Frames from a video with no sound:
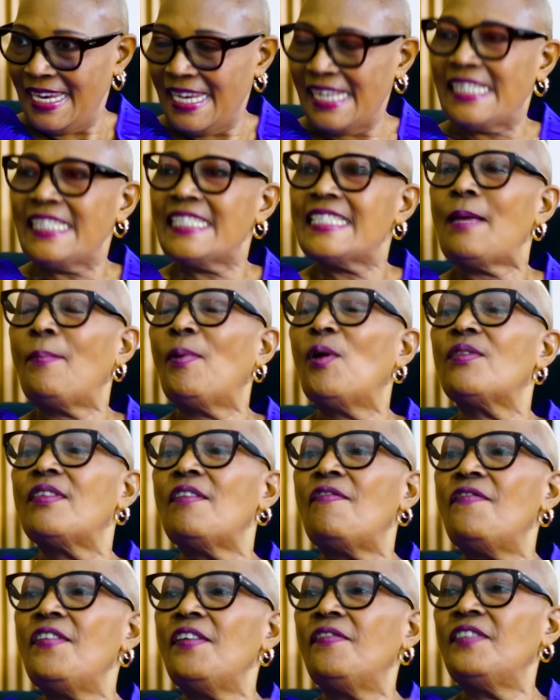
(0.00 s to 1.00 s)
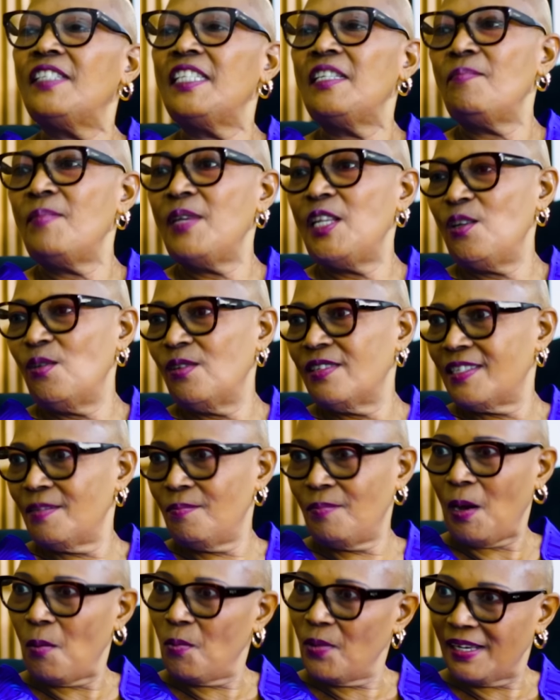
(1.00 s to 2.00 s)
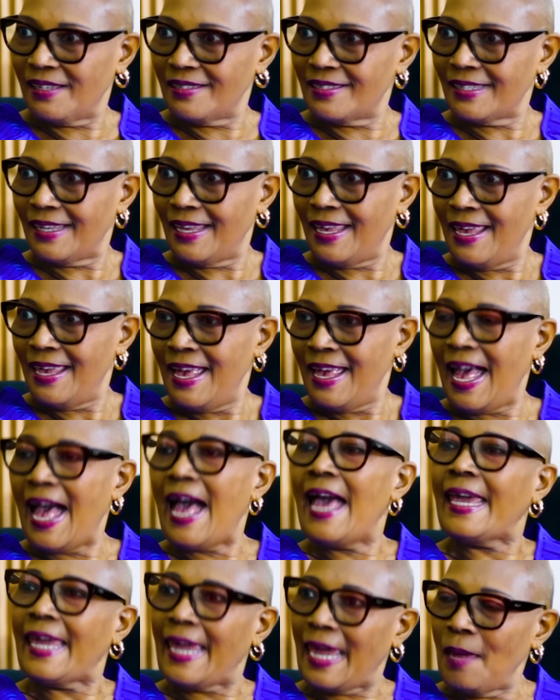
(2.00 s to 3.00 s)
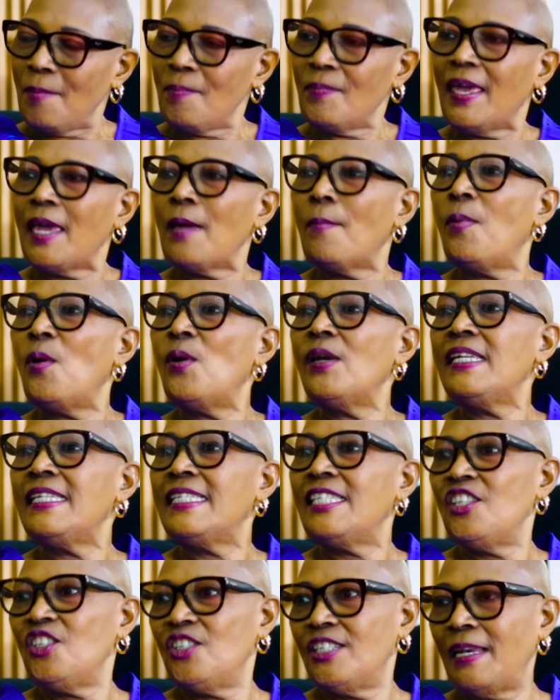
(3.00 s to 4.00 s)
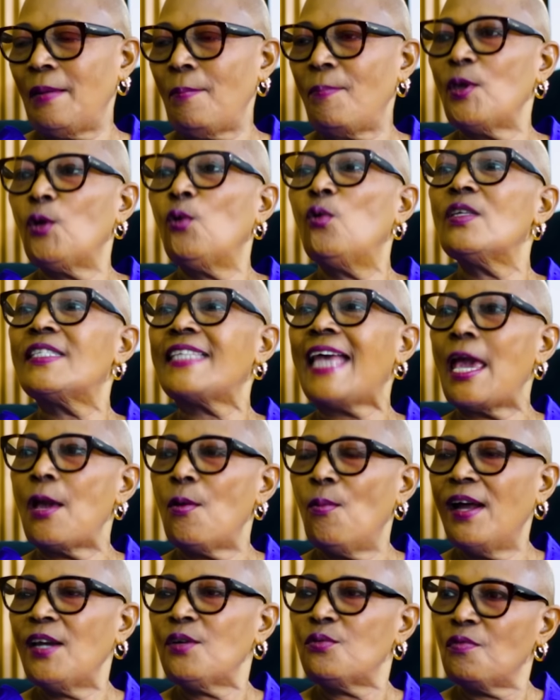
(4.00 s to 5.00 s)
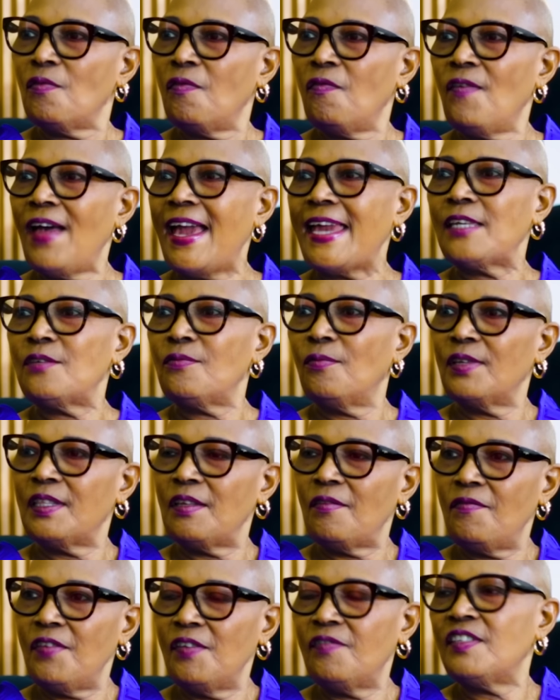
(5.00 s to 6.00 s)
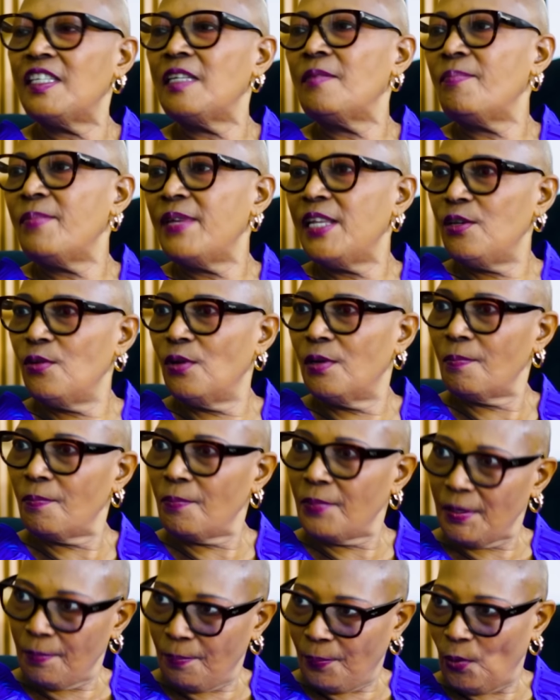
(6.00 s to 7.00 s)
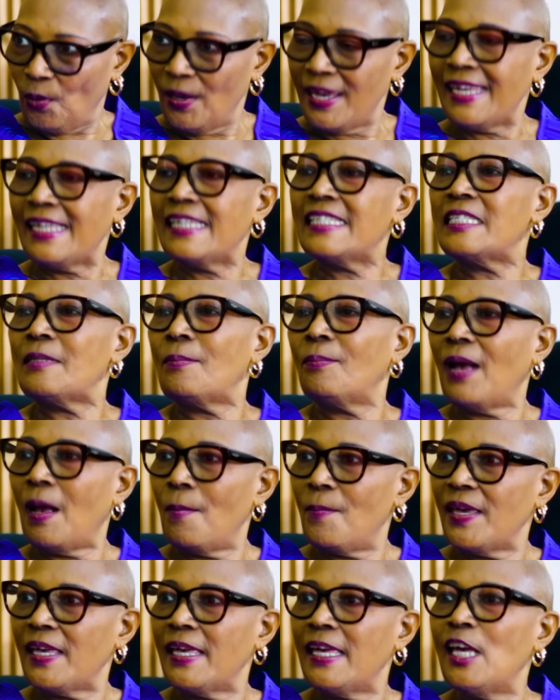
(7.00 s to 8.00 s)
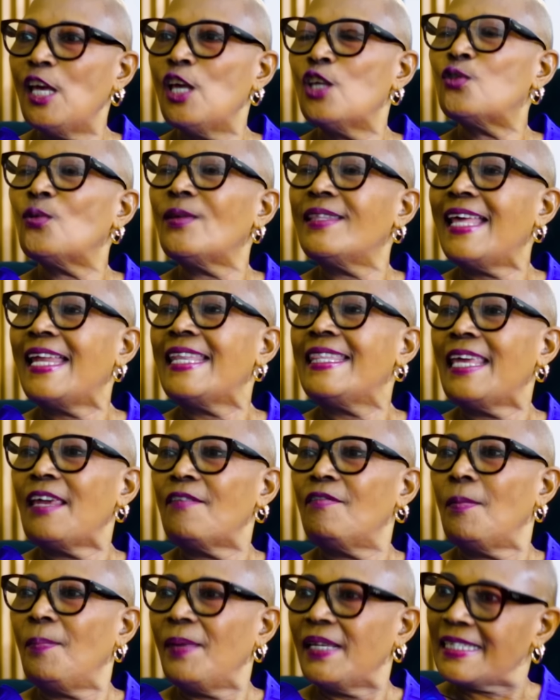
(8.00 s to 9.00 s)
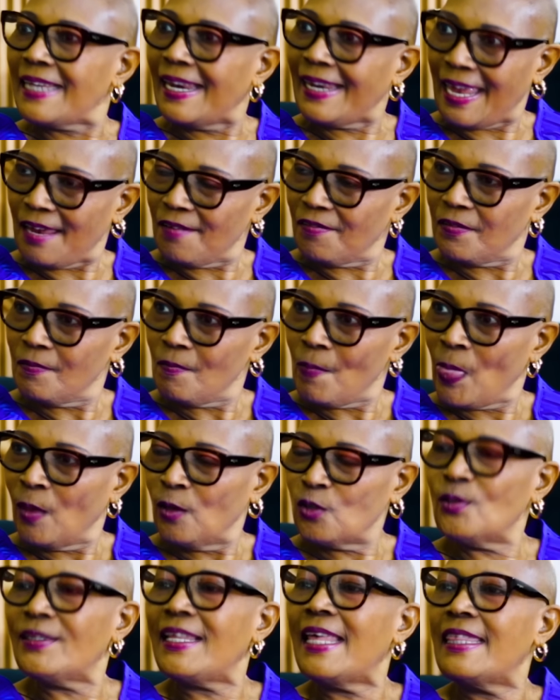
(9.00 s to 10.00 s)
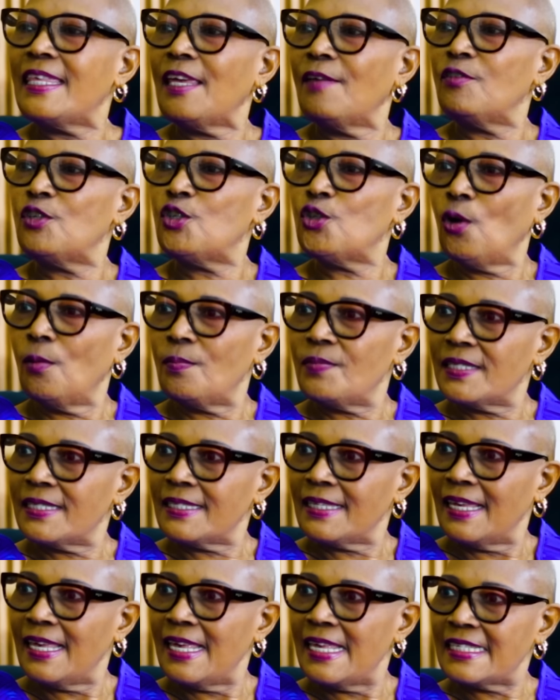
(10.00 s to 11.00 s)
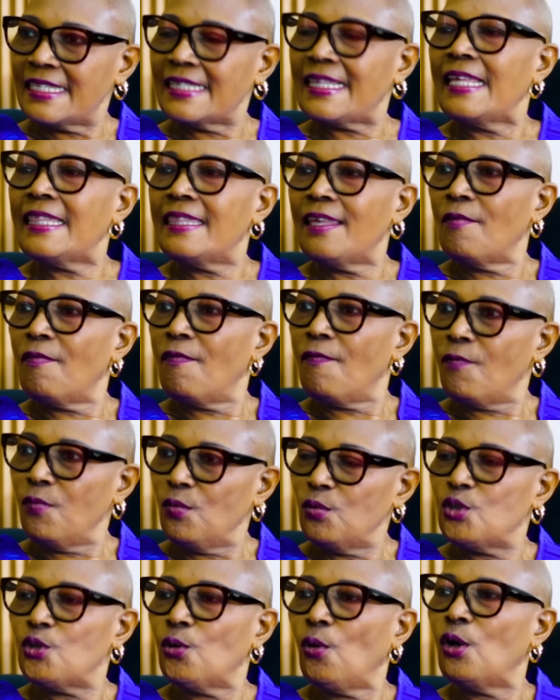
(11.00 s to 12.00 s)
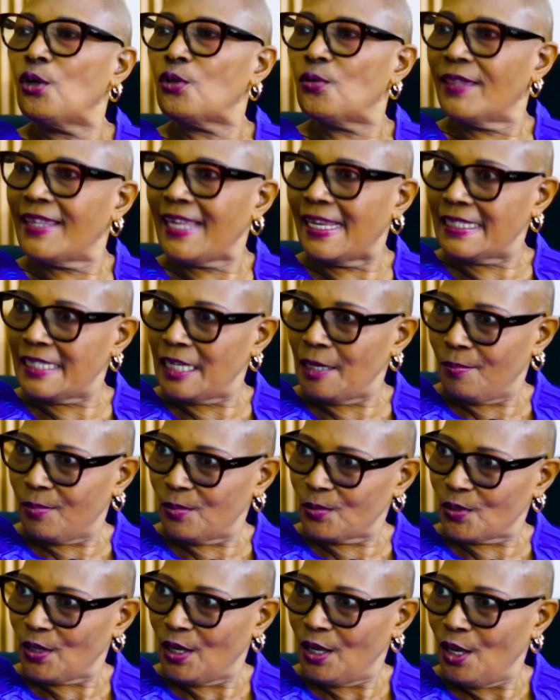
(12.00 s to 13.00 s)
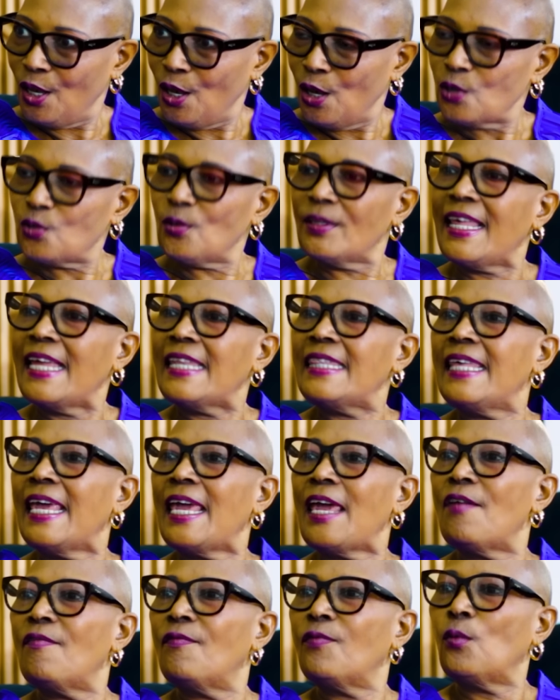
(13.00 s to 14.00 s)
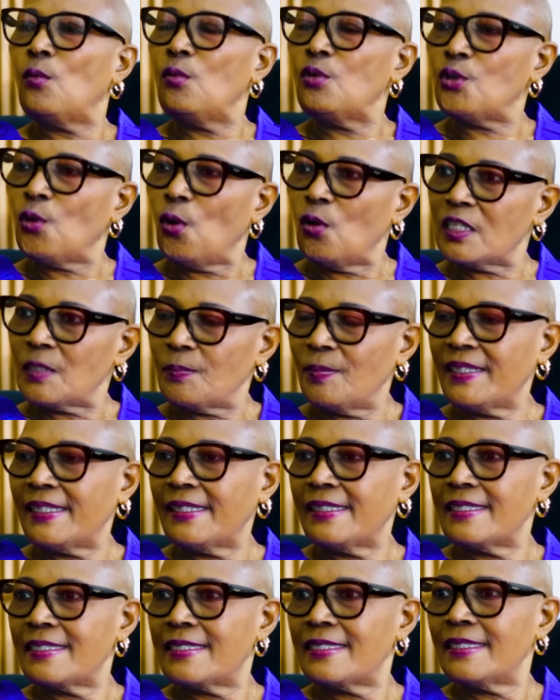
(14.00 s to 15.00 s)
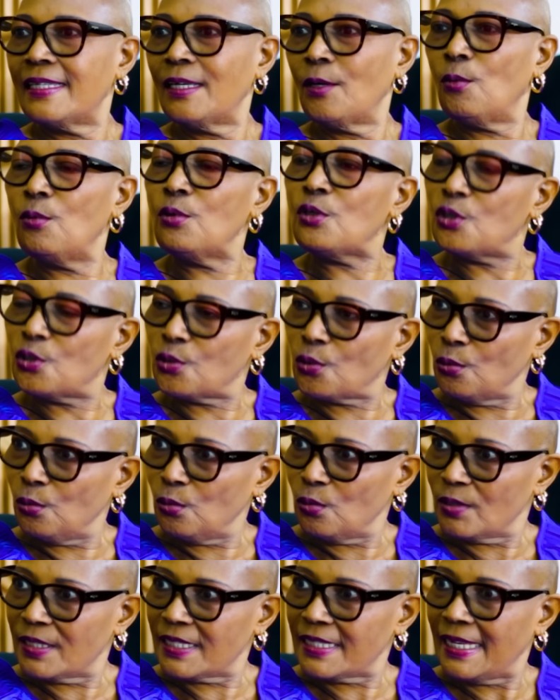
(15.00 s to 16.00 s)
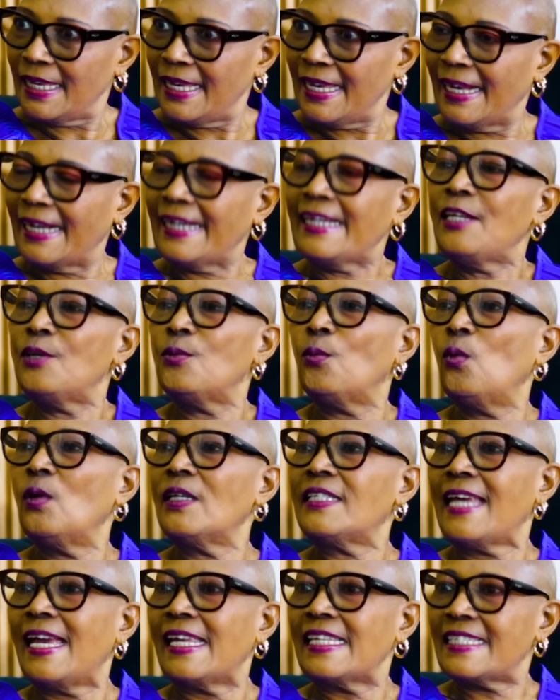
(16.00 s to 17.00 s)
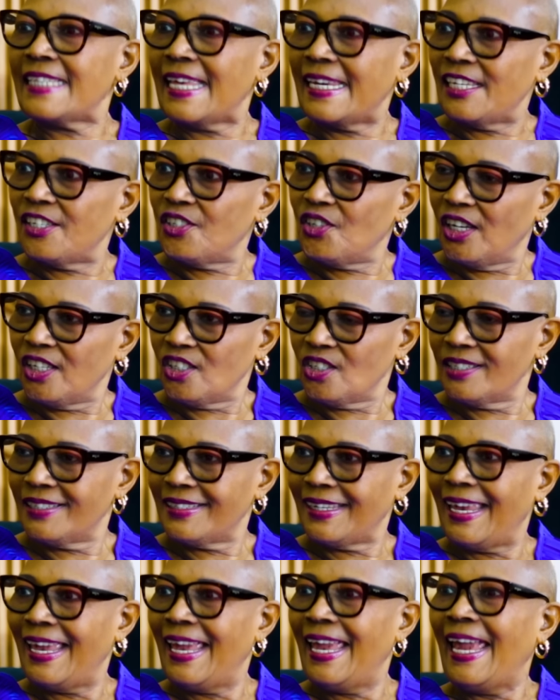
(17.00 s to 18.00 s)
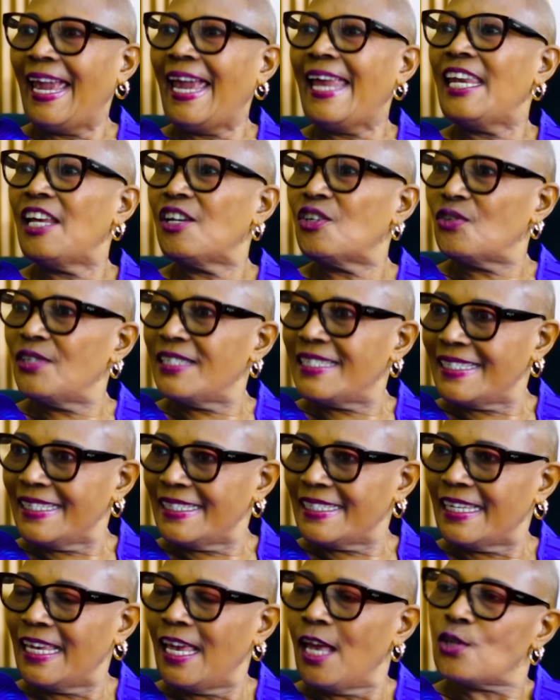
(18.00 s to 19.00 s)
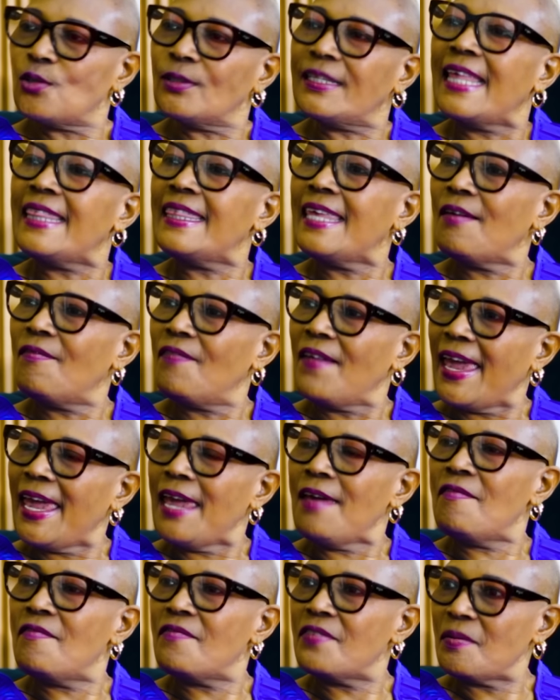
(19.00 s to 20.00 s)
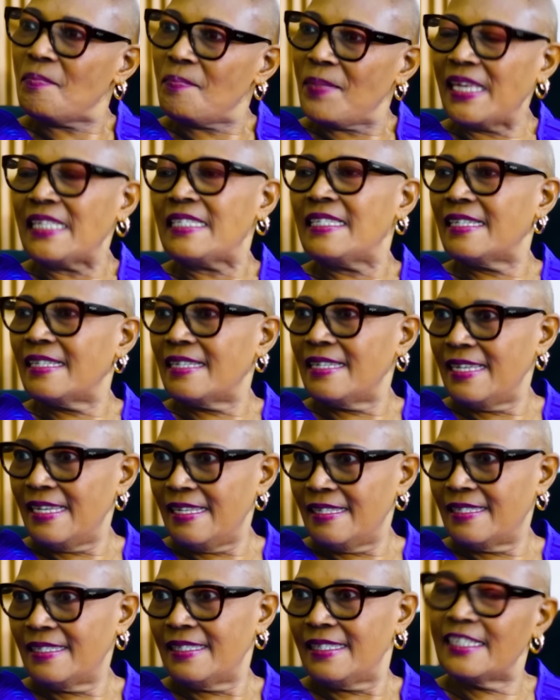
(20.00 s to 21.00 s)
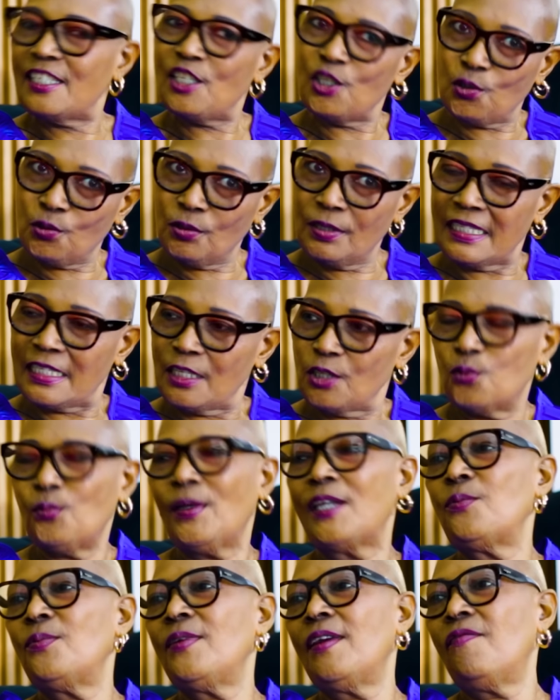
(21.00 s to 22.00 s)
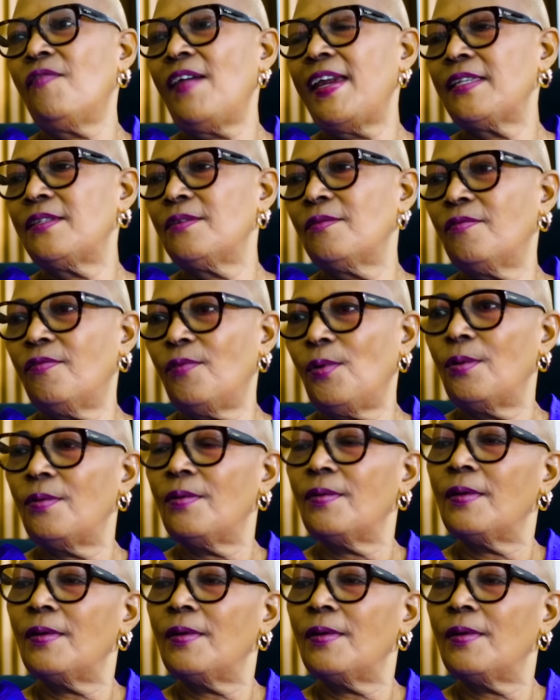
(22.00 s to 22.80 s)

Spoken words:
It is about the 15 million Zimbabweans. I am a politician because I want to fight for the 15 million people in Zimbabwe so that they have a better life, so that they have jobs, so that they have food onto their tables, so that they have good hospitals, good schools, clean water and sanitation, electricity, so that they have every basic needs. This is what we are fighting for.